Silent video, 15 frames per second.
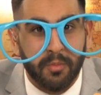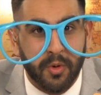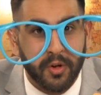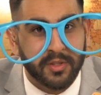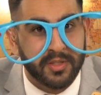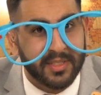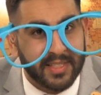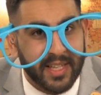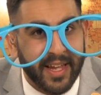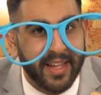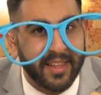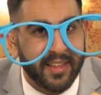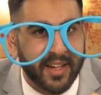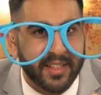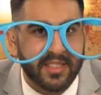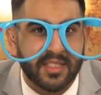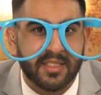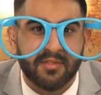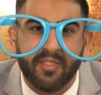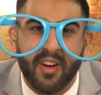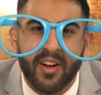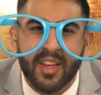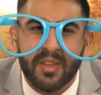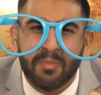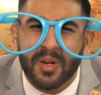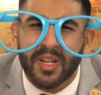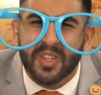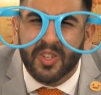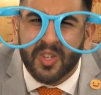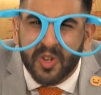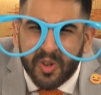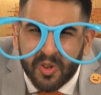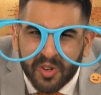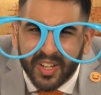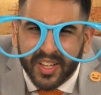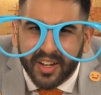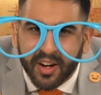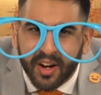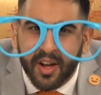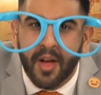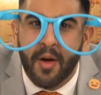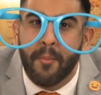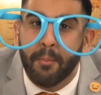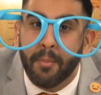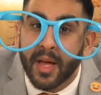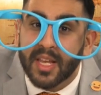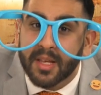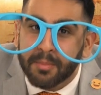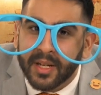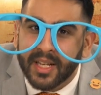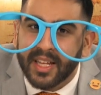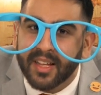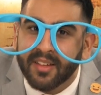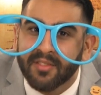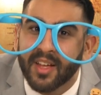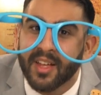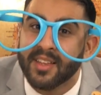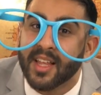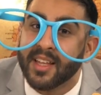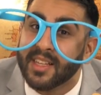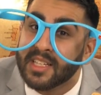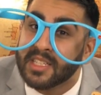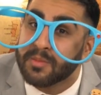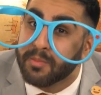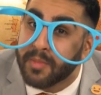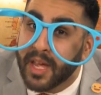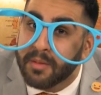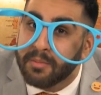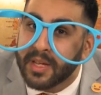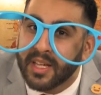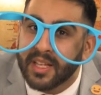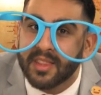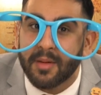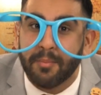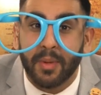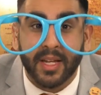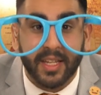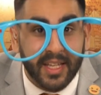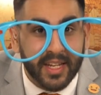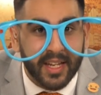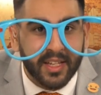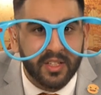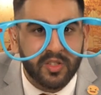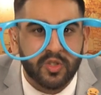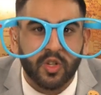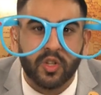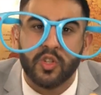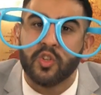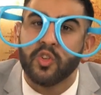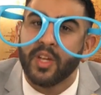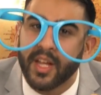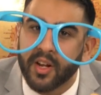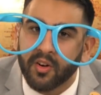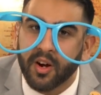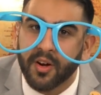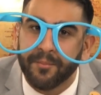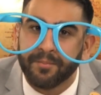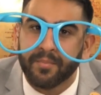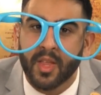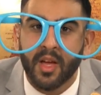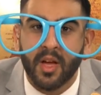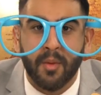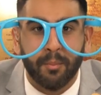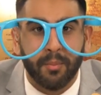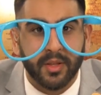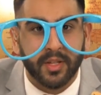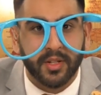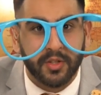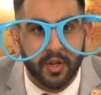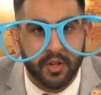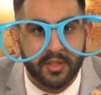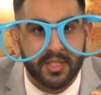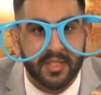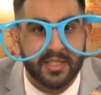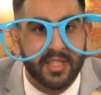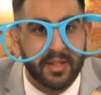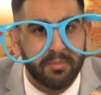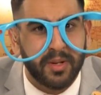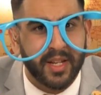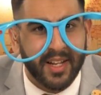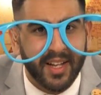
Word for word: most say that it is very peculiar. Many believe that this may be the beginning to a new era, but the doctors simply